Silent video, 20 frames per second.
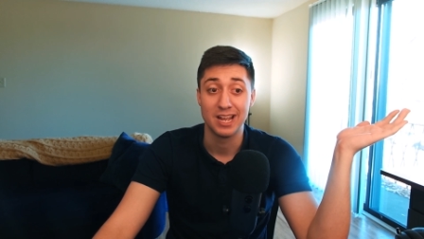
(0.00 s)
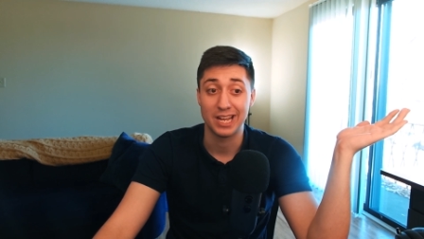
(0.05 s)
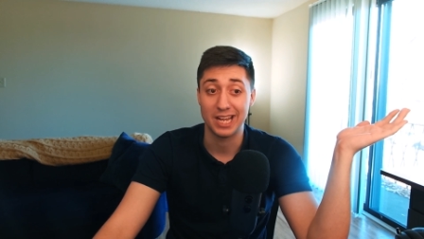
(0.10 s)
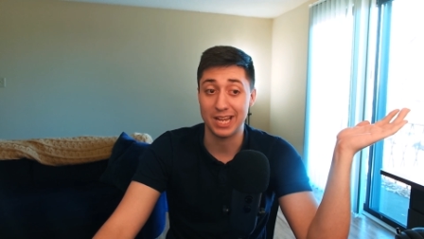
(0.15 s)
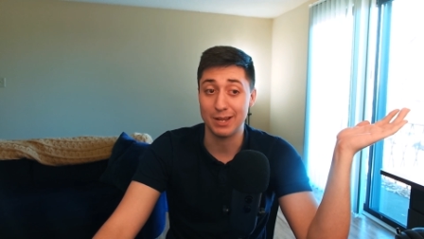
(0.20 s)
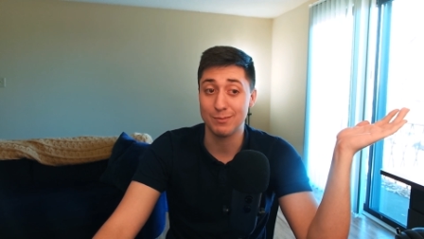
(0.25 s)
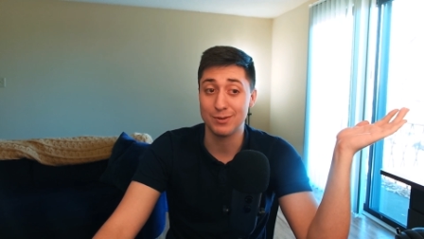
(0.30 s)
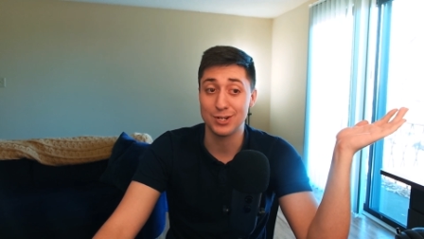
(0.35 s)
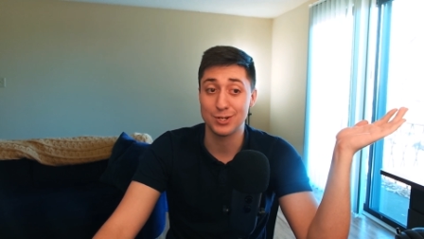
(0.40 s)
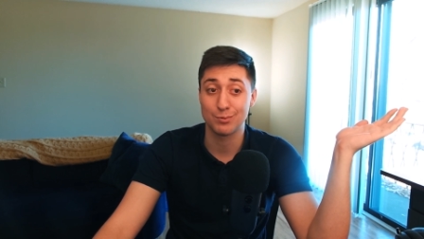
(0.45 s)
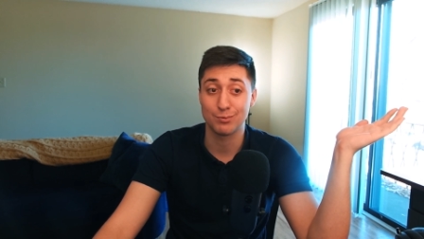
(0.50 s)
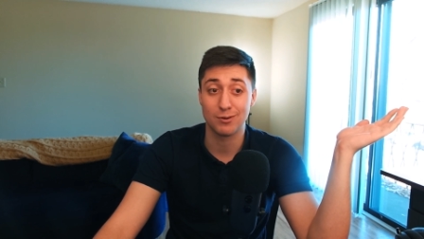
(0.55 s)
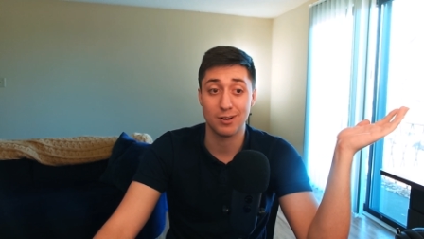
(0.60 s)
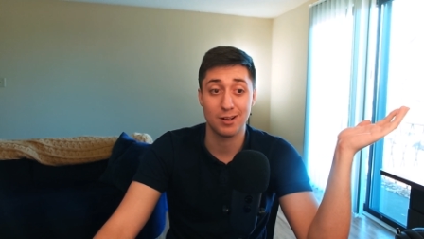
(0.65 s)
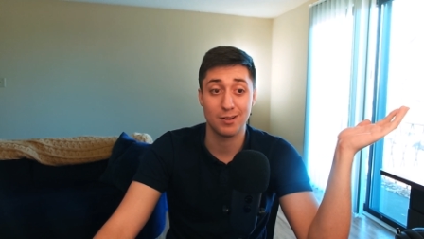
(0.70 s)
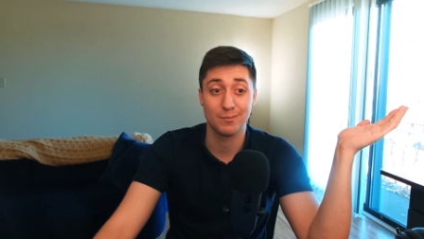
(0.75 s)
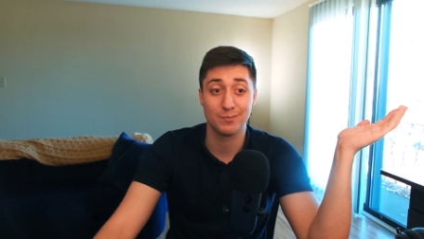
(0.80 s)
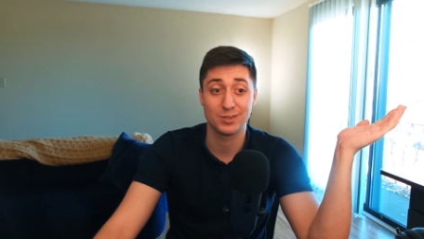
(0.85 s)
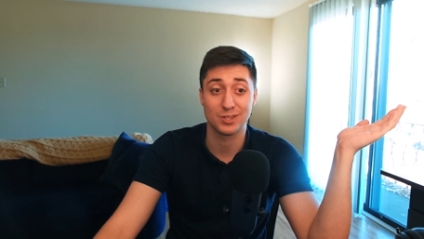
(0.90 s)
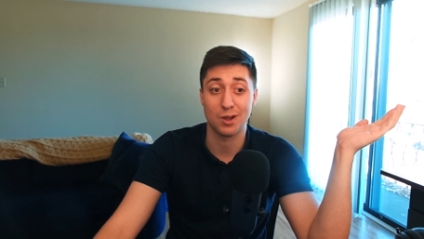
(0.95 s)
image
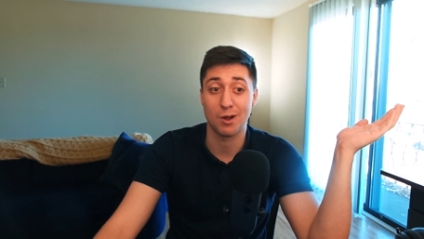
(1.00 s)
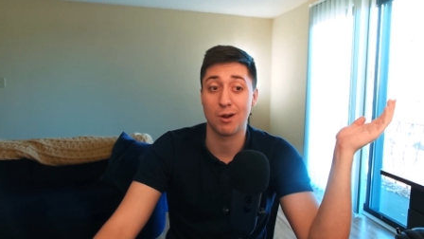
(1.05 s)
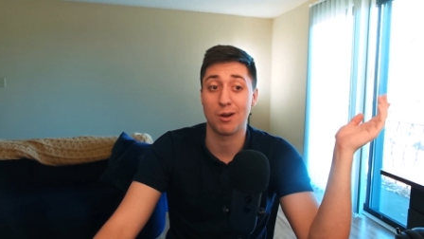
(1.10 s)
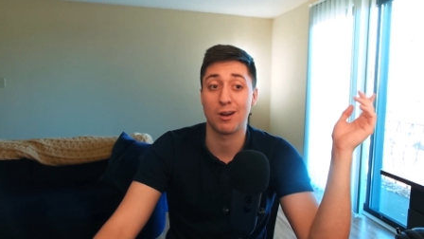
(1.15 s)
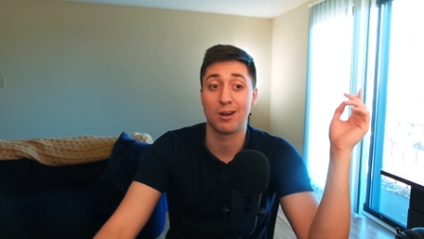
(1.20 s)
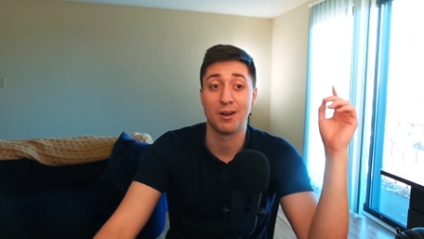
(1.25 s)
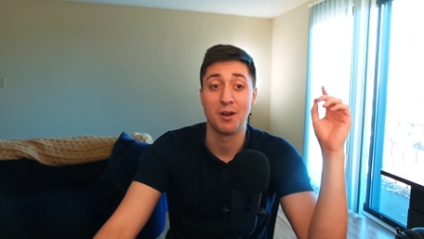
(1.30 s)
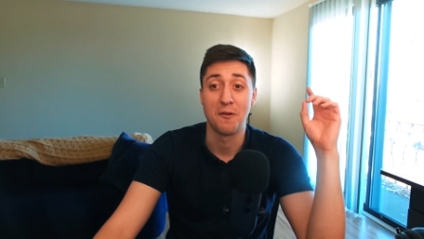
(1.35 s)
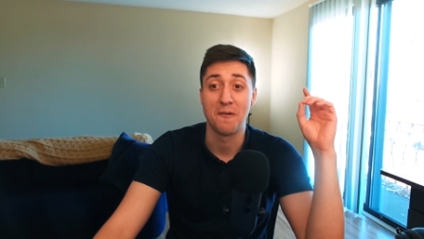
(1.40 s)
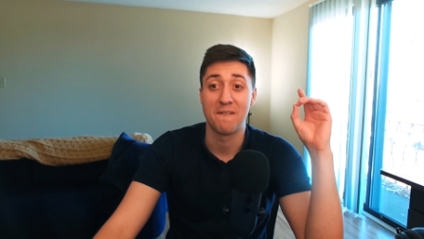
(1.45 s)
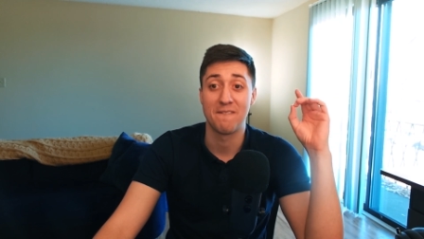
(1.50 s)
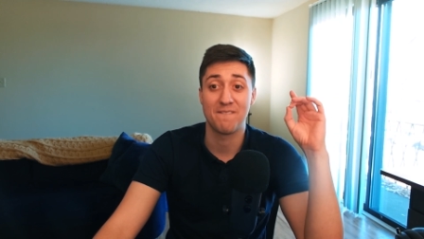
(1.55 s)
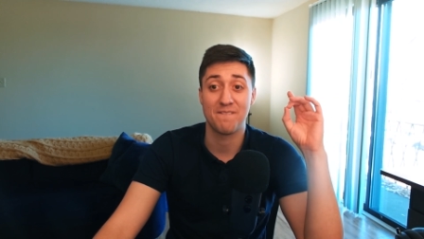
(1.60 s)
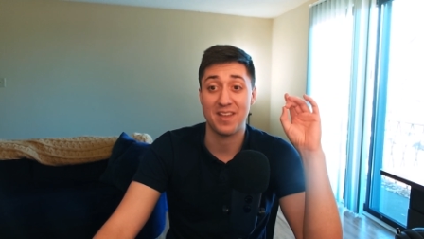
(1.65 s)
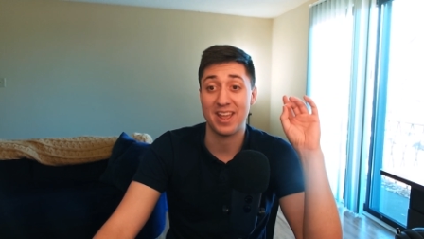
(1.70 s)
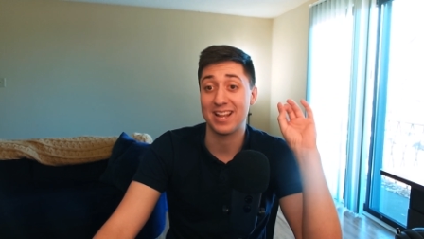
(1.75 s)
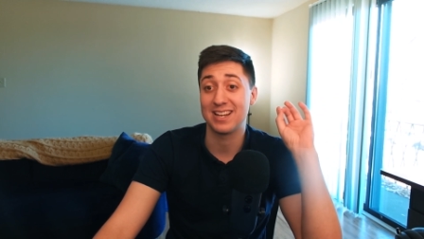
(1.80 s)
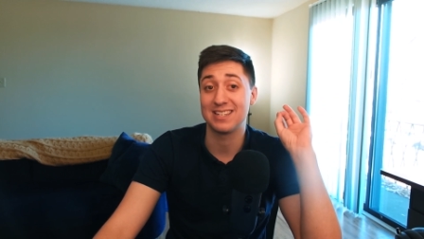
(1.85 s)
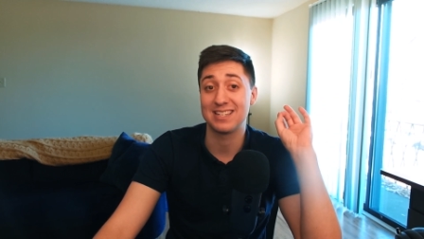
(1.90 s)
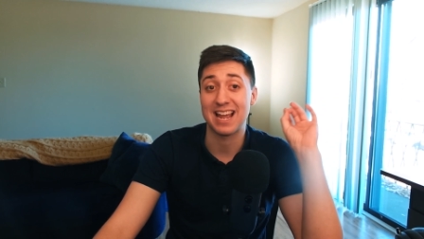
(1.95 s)
prompts are
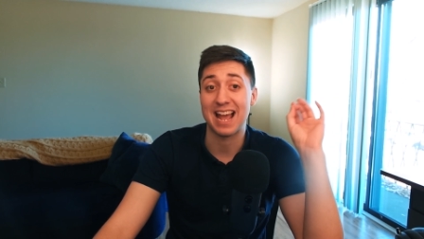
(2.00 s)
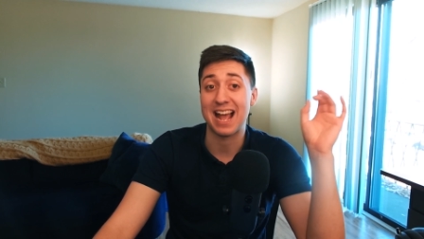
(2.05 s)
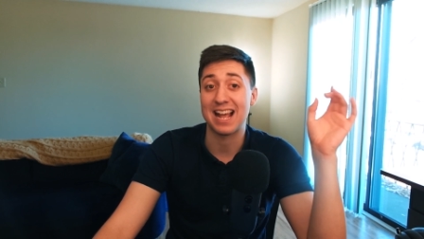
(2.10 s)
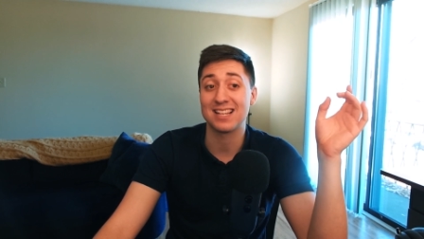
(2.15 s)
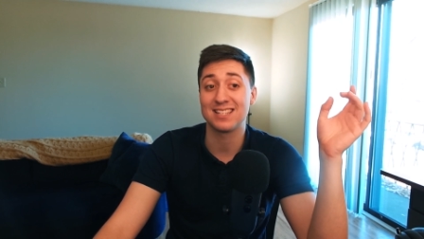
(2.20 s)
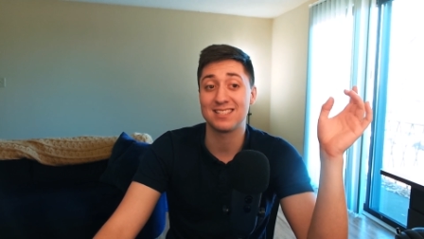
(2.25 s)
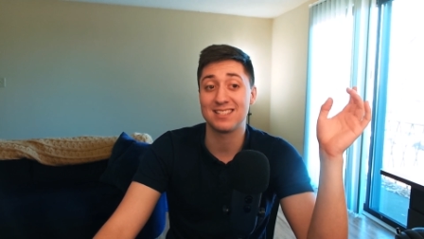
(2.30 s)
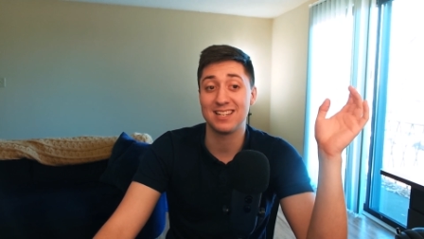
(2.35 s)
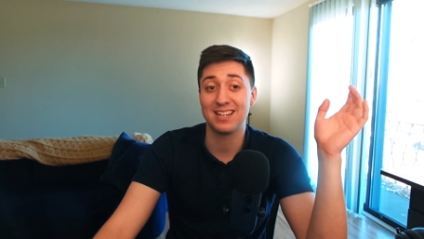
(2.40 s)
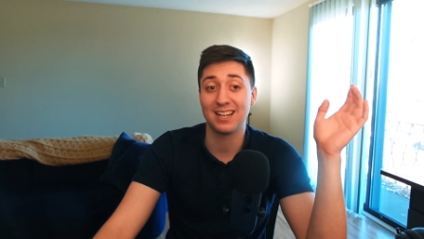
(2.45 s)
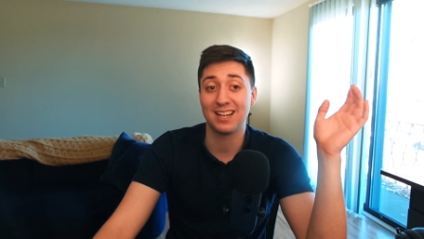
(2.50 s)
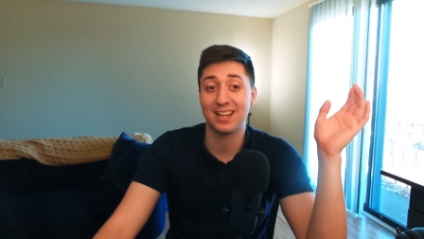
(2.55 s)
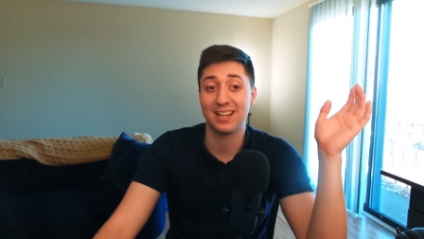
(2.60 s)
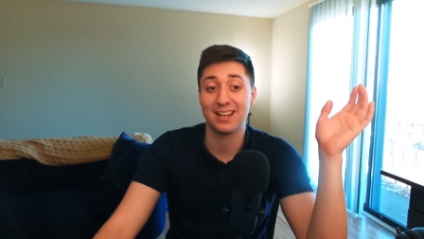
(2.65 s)
fantastic